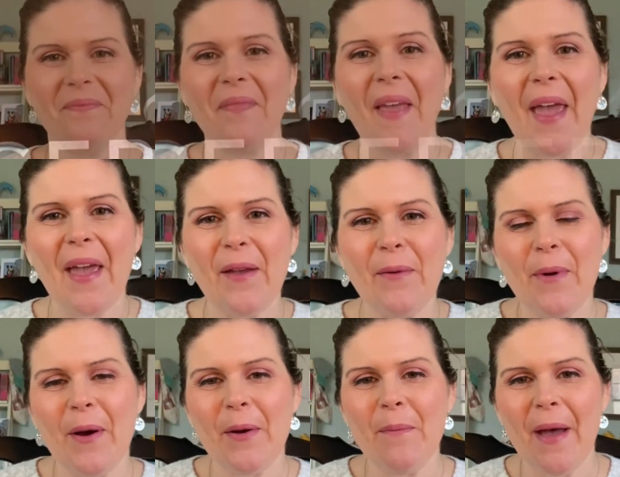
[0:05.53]
Hey,
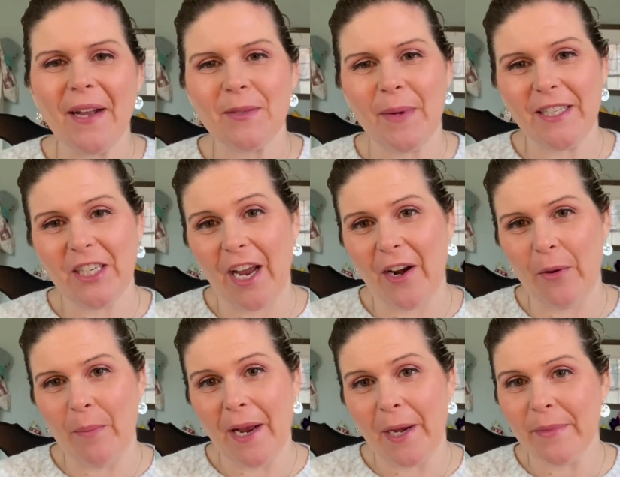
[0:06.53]
welcome back to my channel.
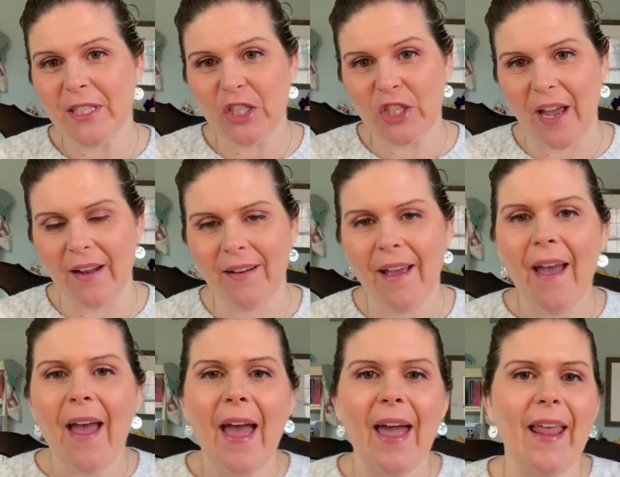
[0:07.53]
My name is Jen,
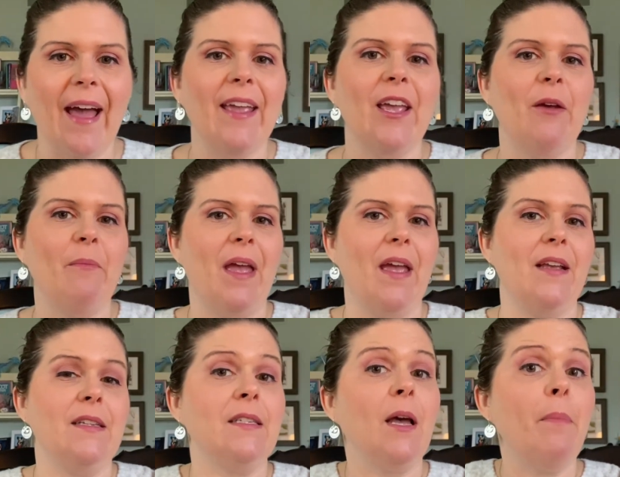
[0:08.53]
and I am a
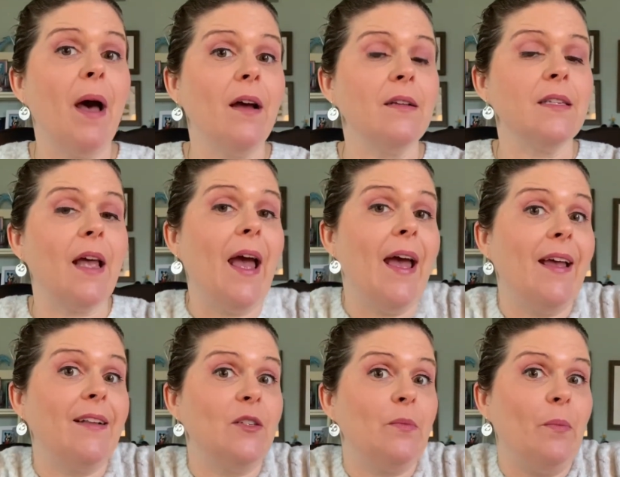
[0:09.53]
sub box
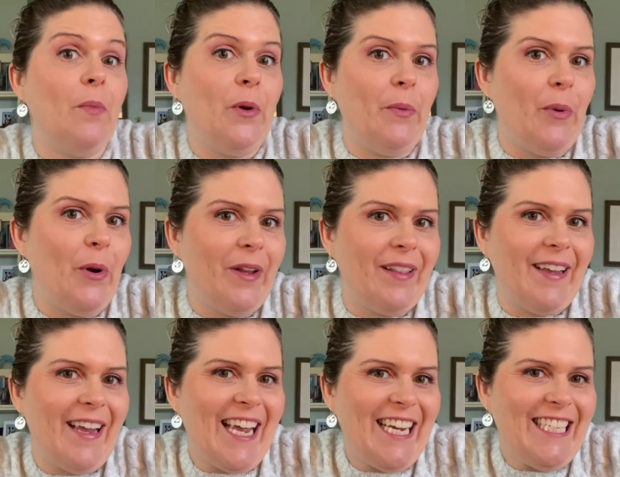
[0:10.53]
and, more
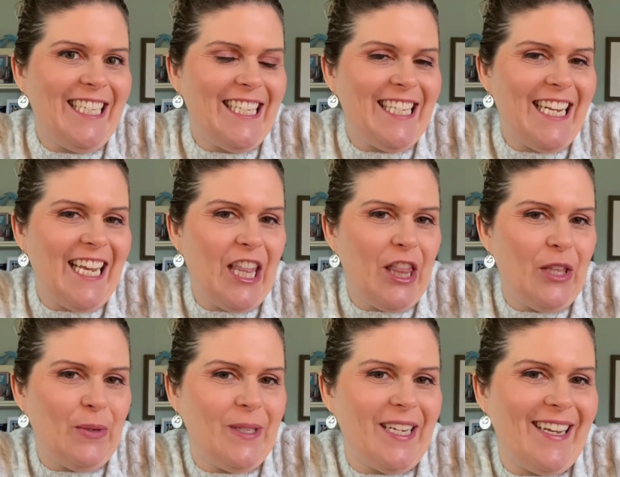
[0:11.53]
importantly, a Disney
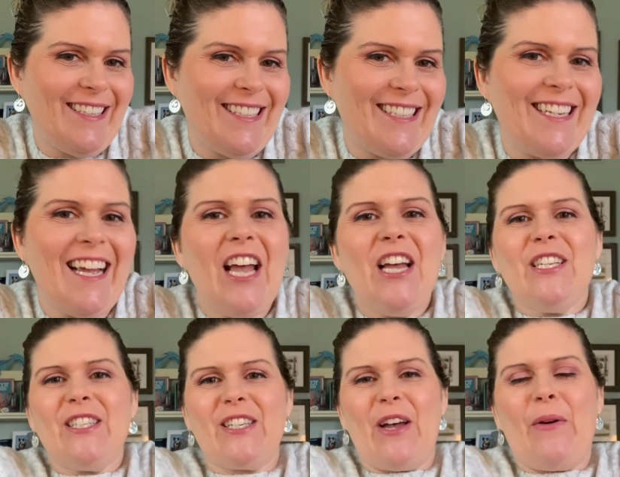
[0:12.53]
enthusiast.
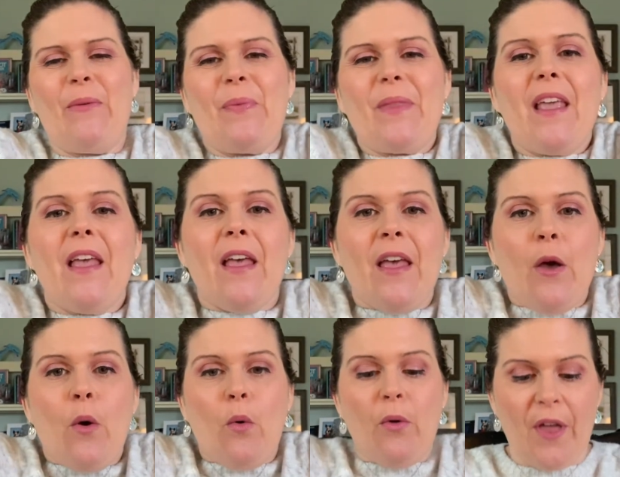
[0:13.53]
So,
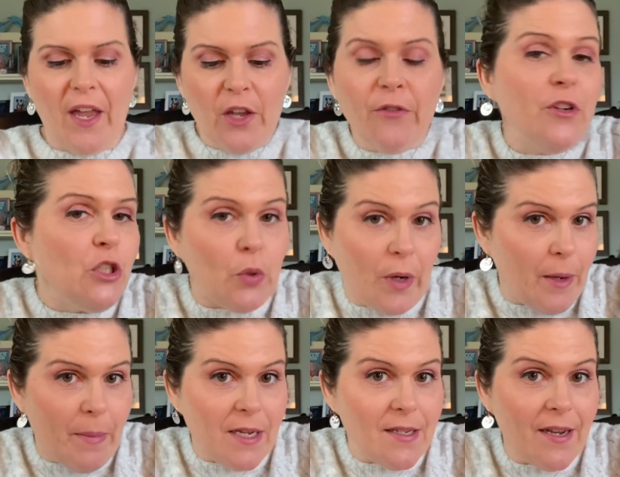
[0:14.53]
thank you for
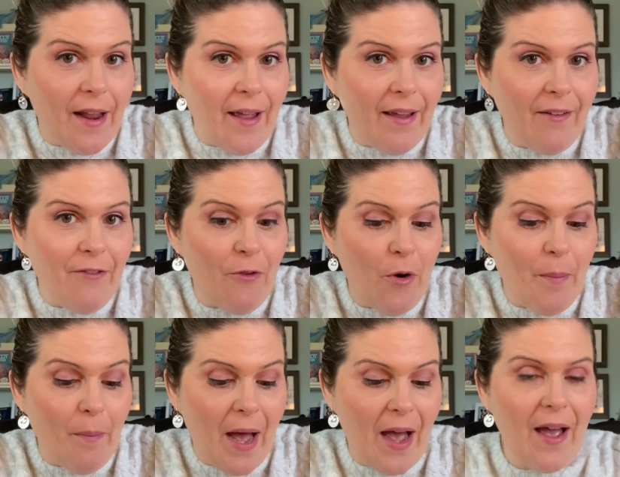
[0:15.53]
joining me today for
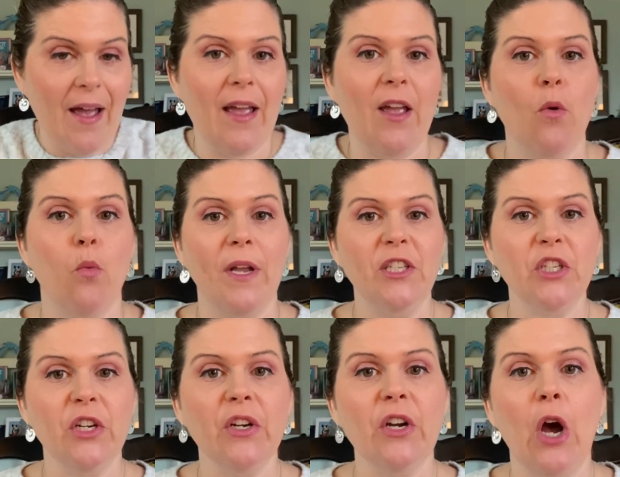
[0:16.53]
my
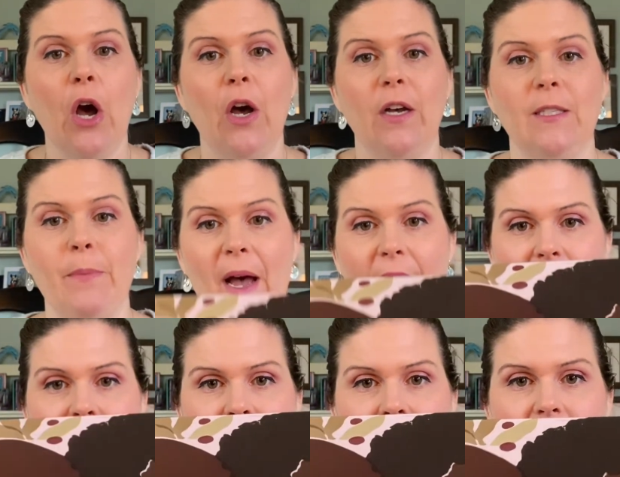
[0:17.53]
winter Causebox